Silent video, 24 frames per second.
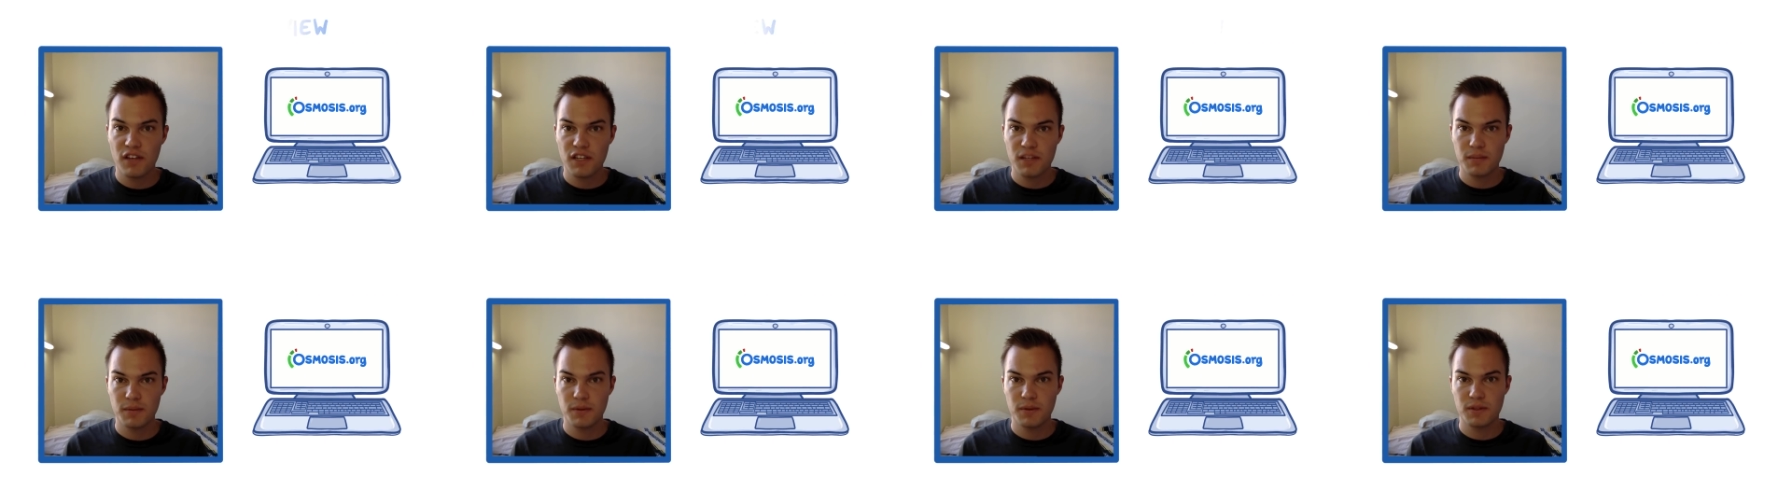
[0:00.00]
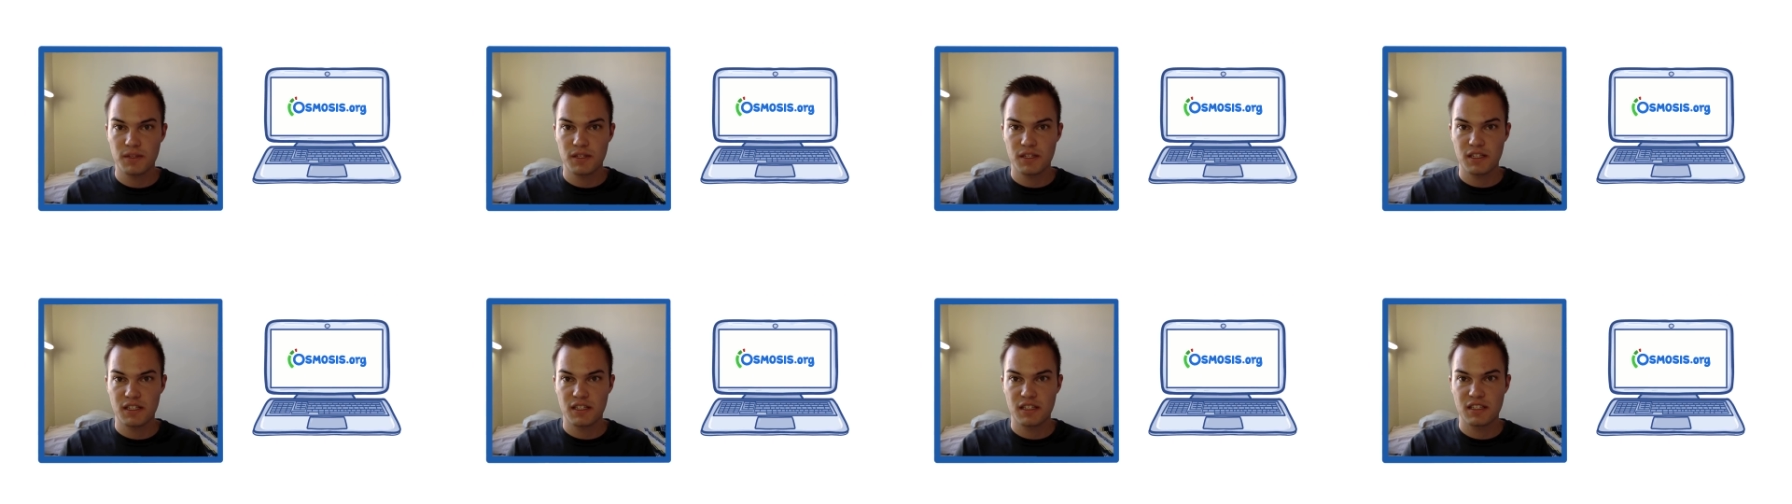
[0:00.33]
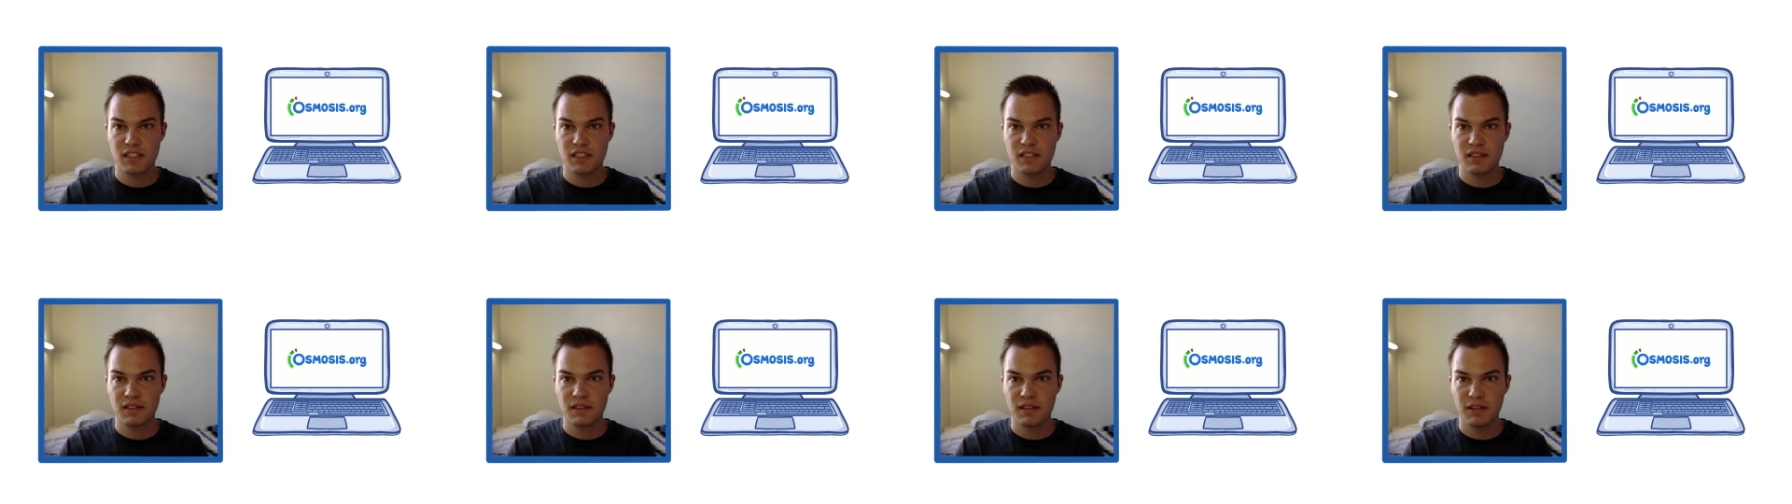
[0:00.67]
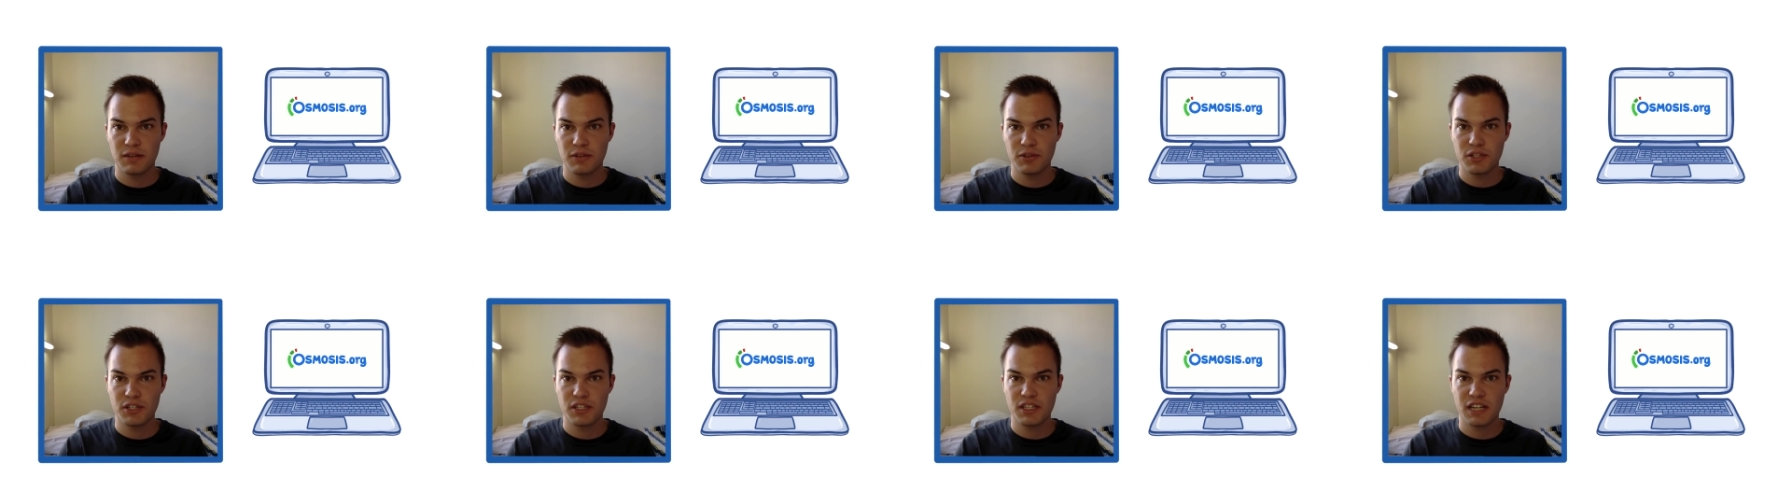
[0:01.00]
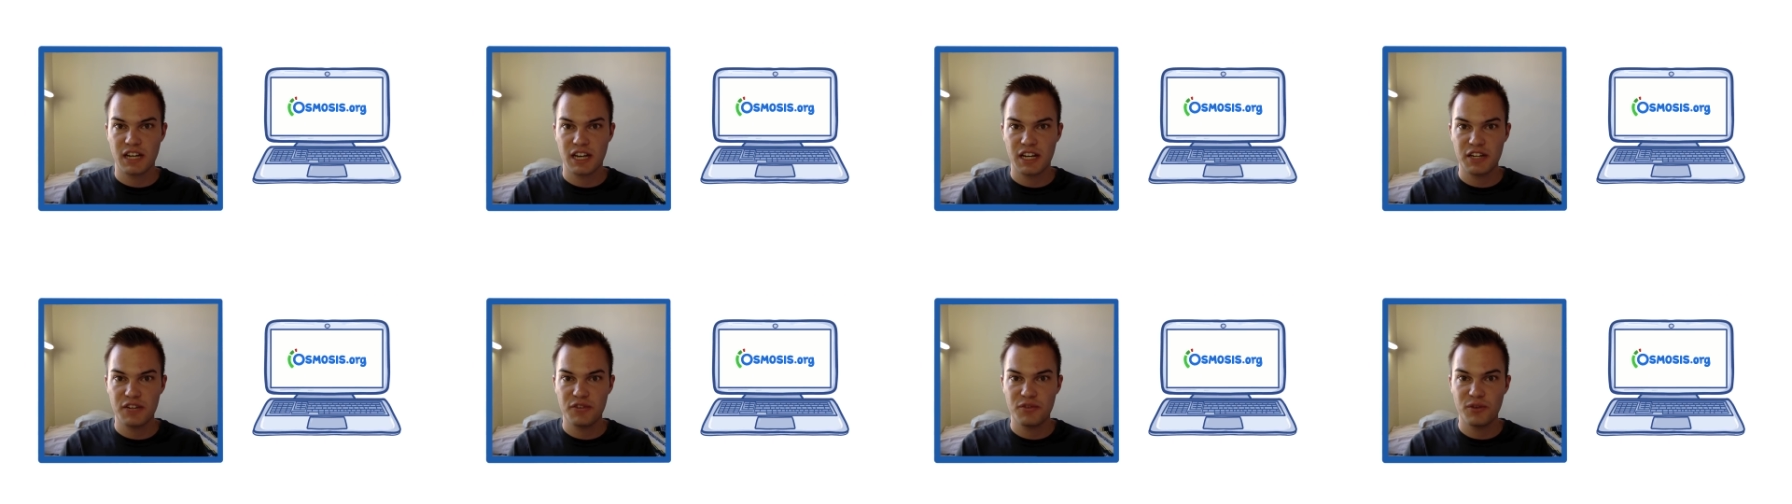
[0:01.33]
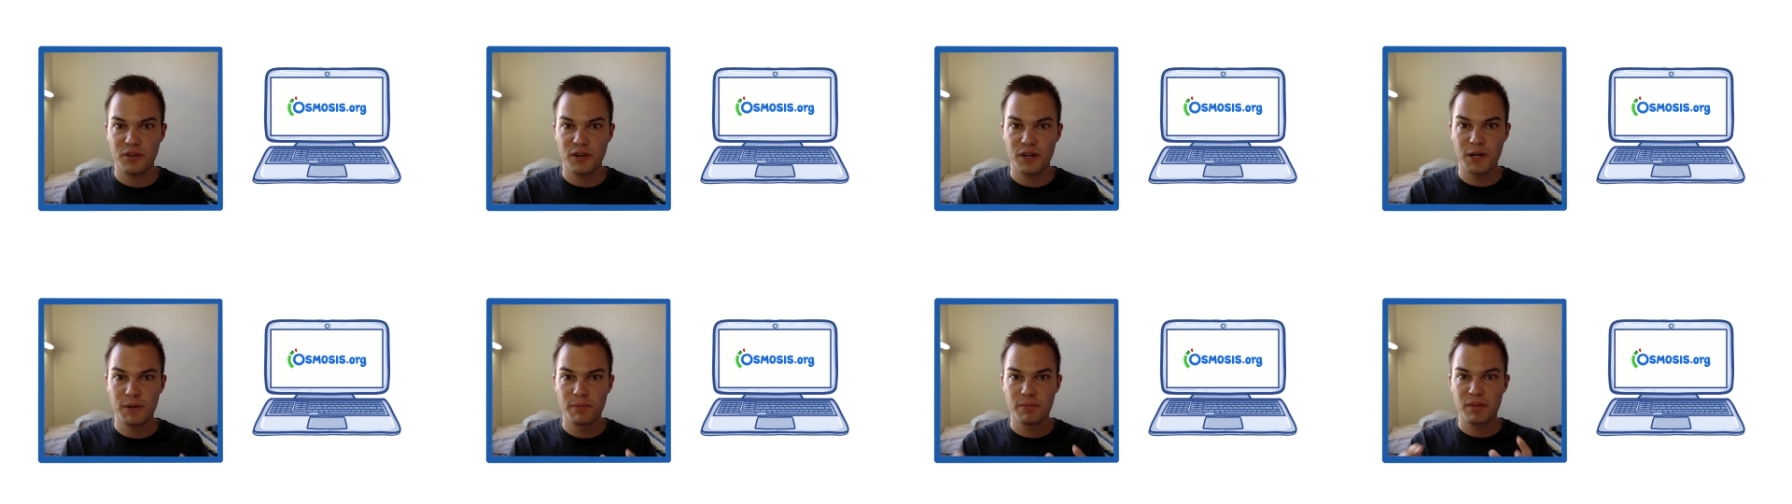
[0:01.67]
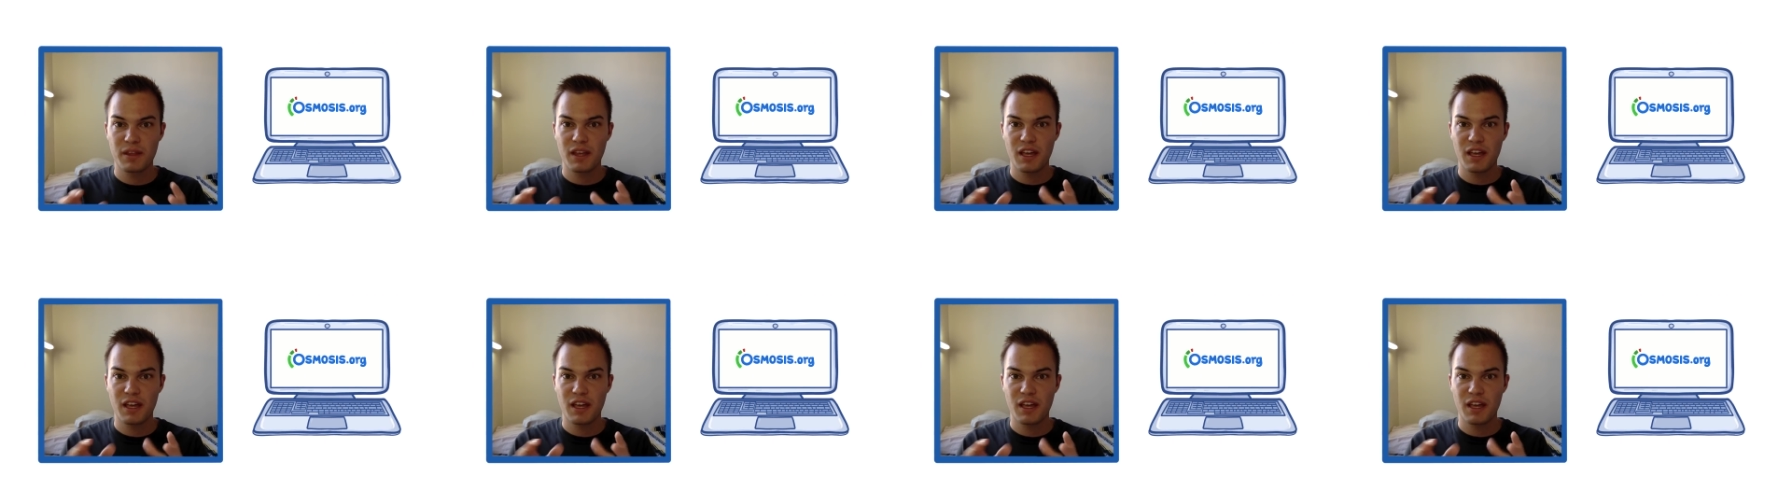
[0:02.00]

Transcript: Osmosis, which is kind of where